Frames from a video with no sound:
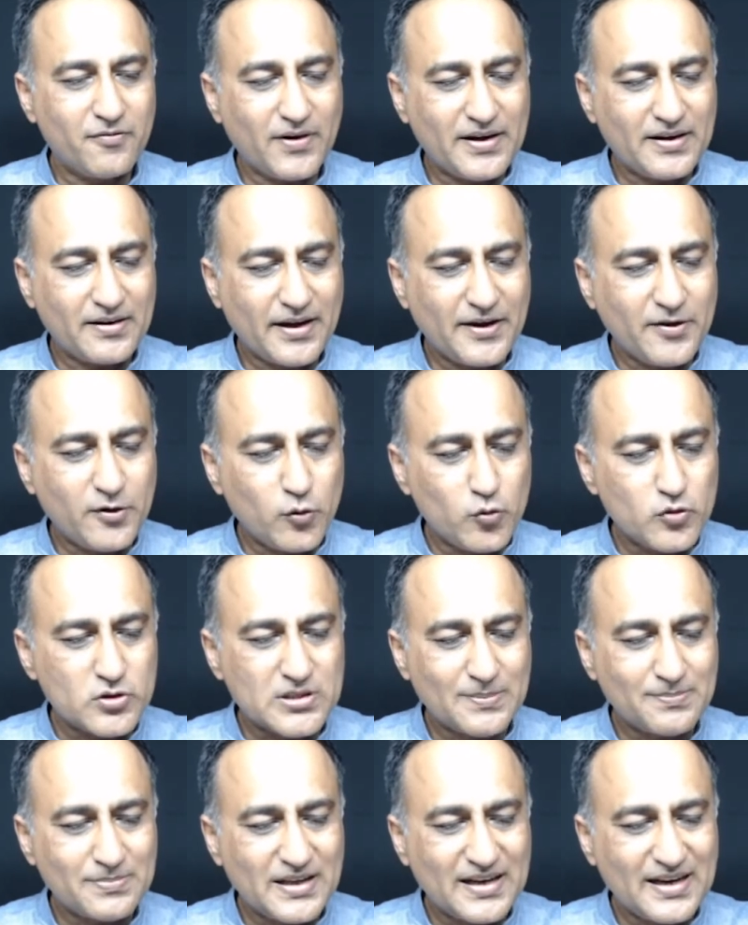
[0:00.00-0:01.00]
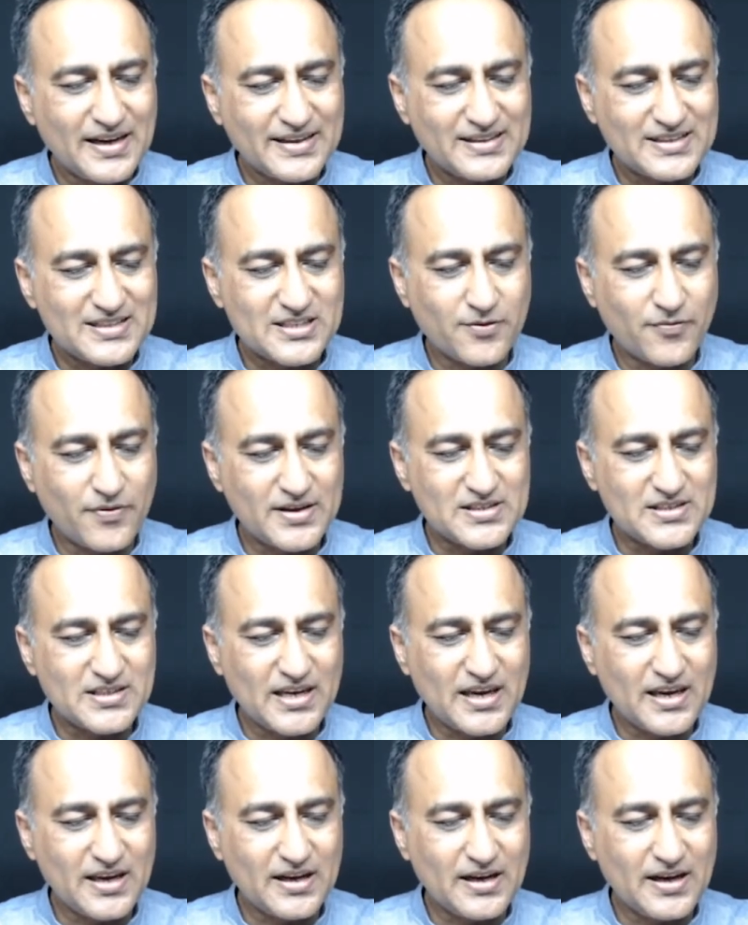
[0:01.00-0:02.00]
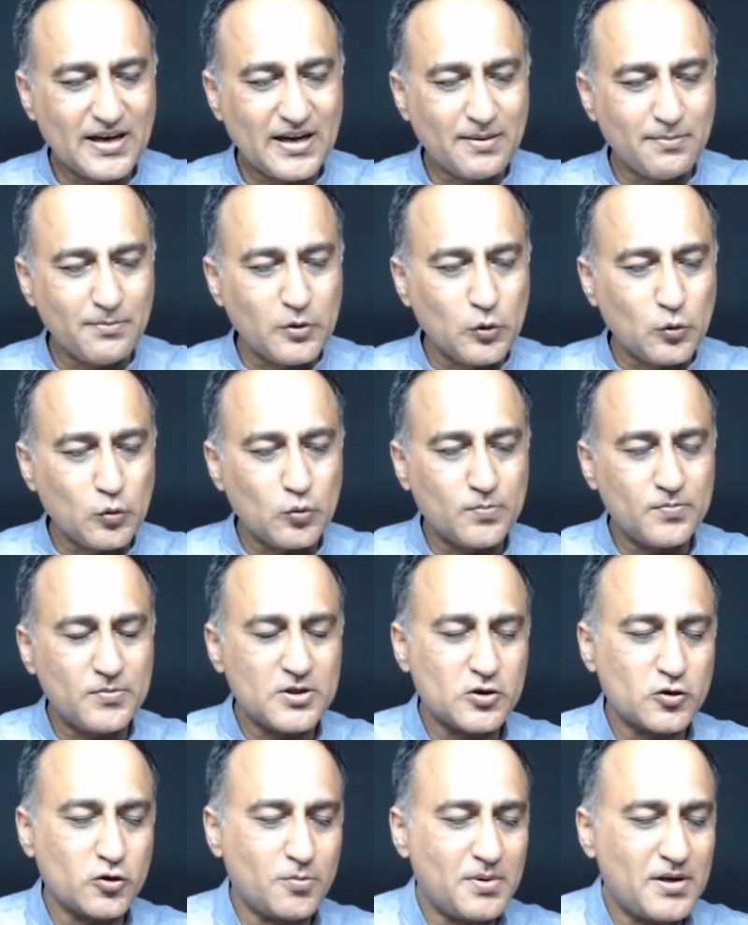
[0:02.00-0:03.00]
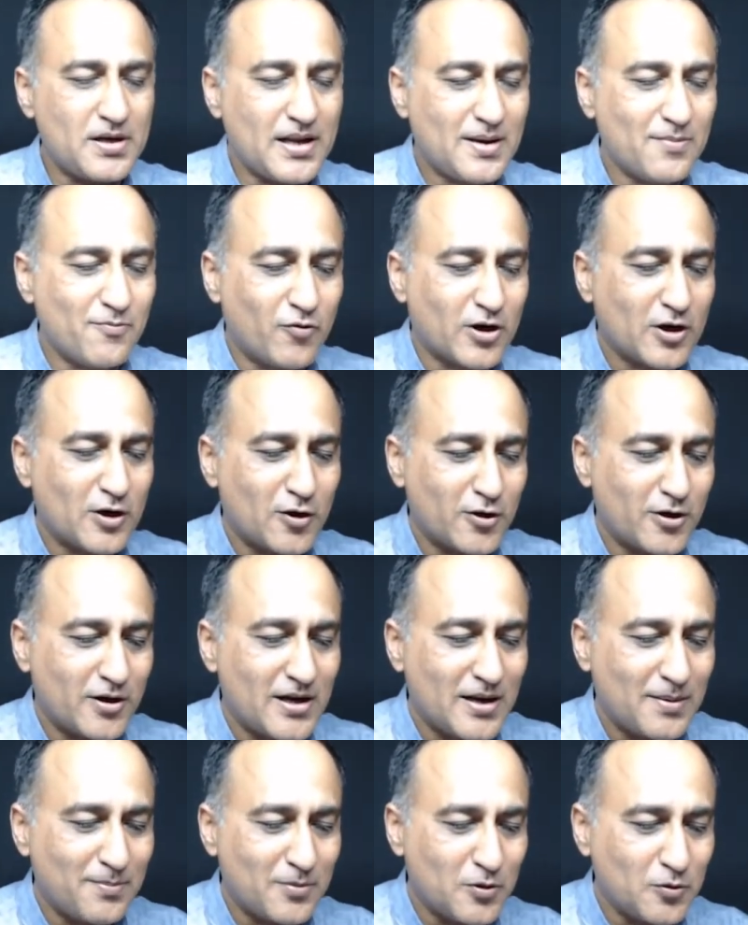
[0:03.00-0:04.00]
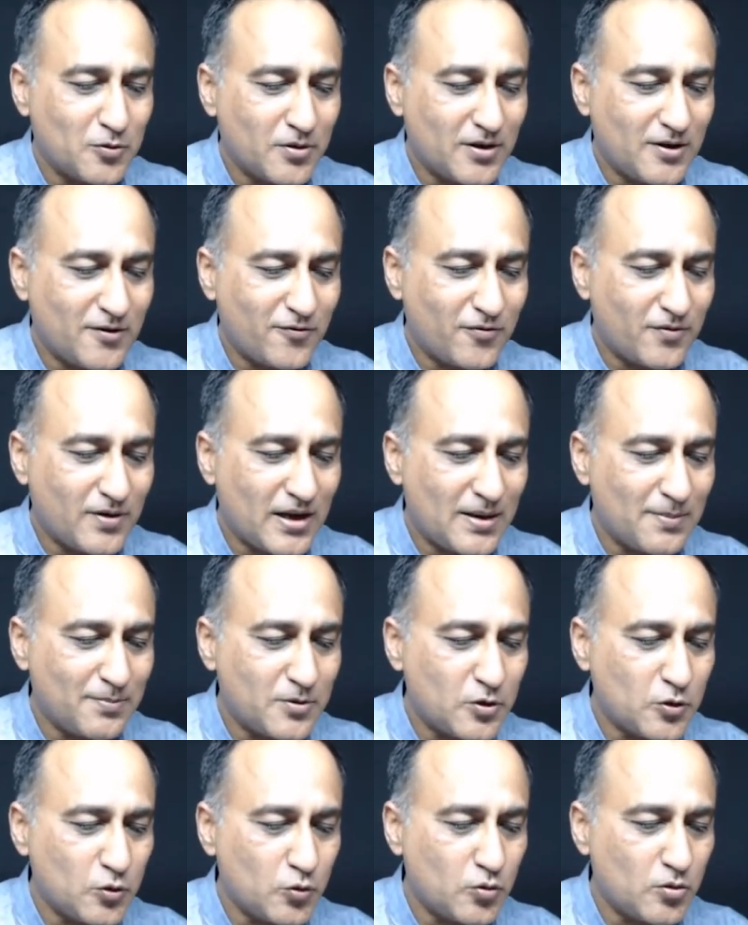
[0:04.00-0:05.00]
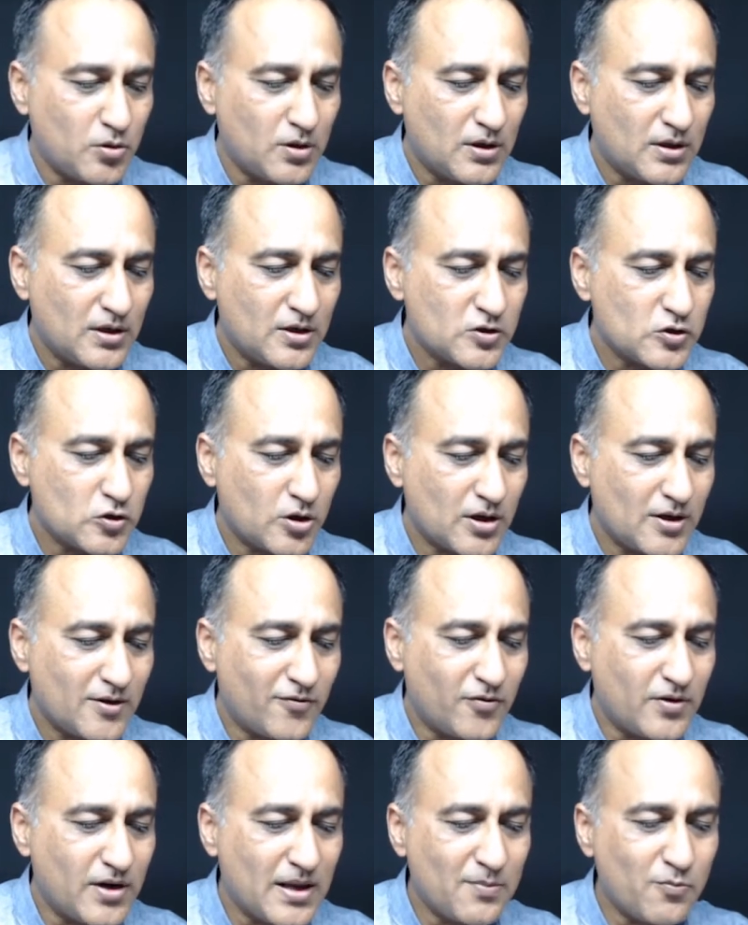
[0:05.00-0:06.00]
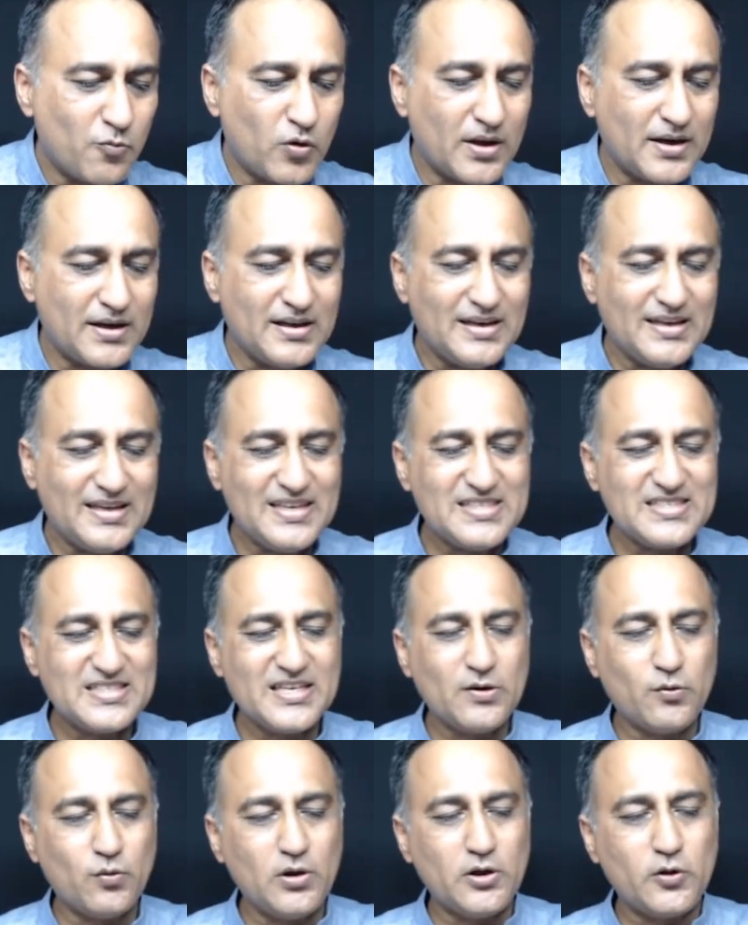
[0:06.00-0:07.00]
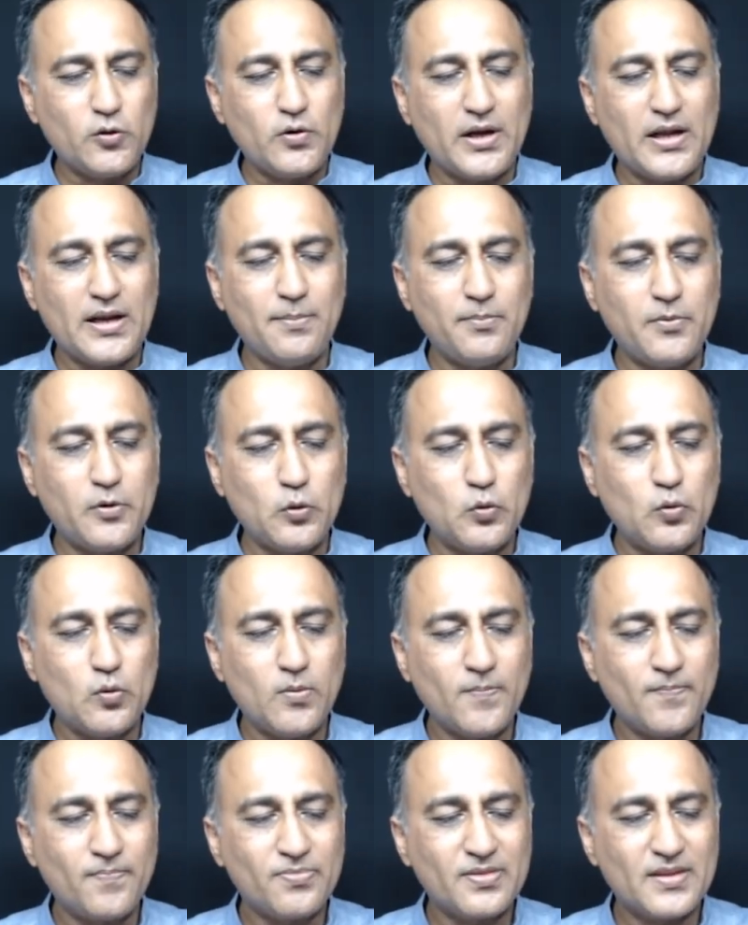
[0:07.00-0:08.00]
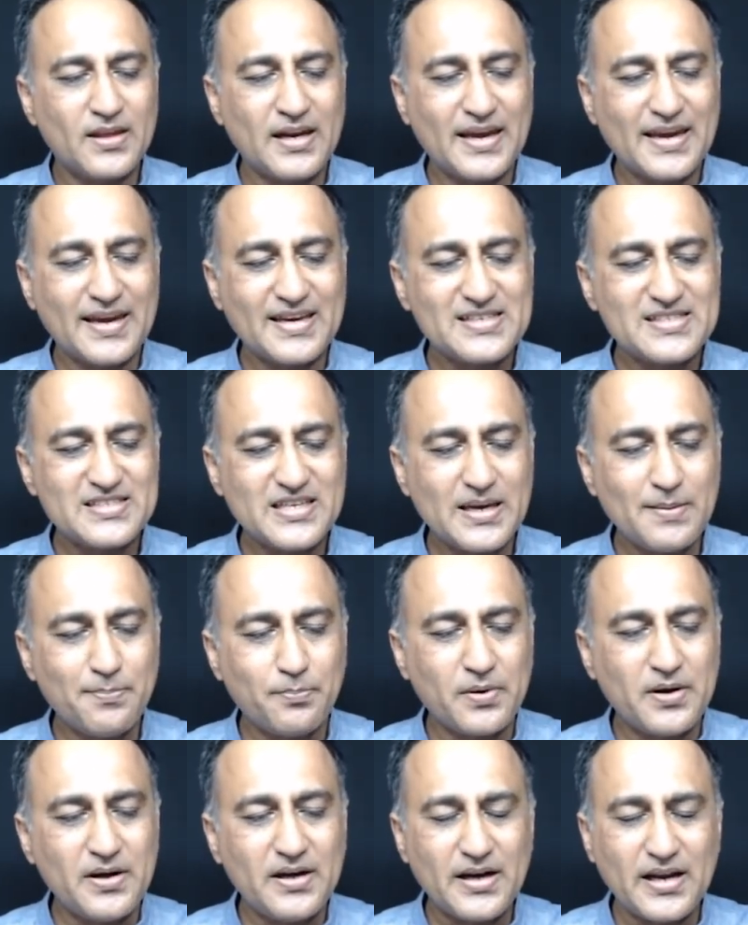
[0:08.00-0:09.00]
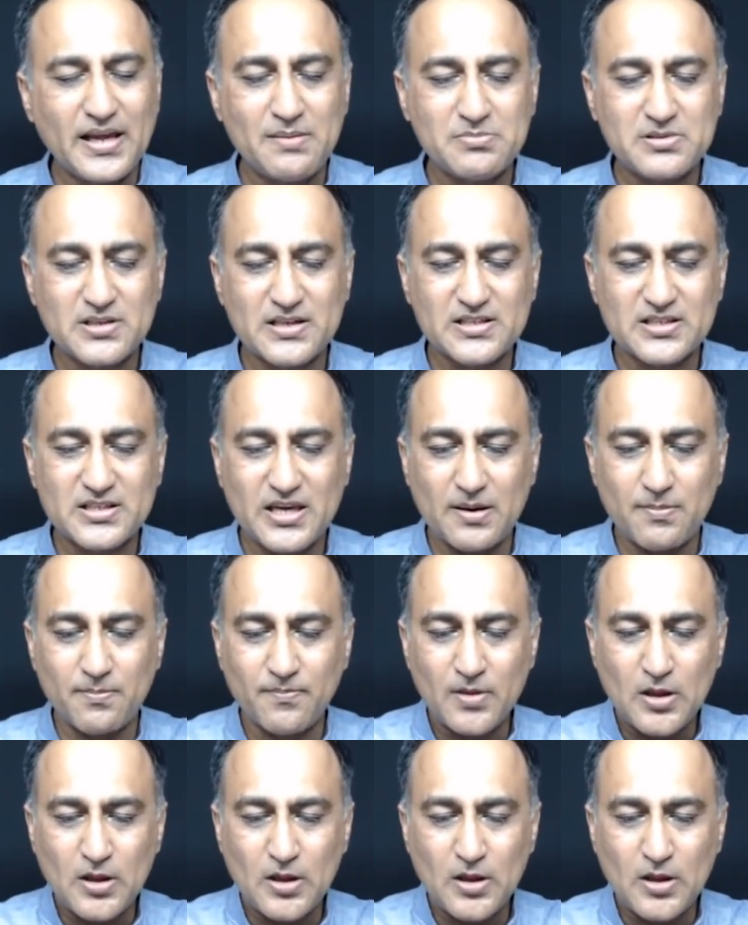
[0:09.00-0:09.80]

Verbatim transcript: I try to do something like this if I say name 2 this should be name 1 not name 2 if name 2 sorry if name 1 is equal to name 2 then I can say print names are same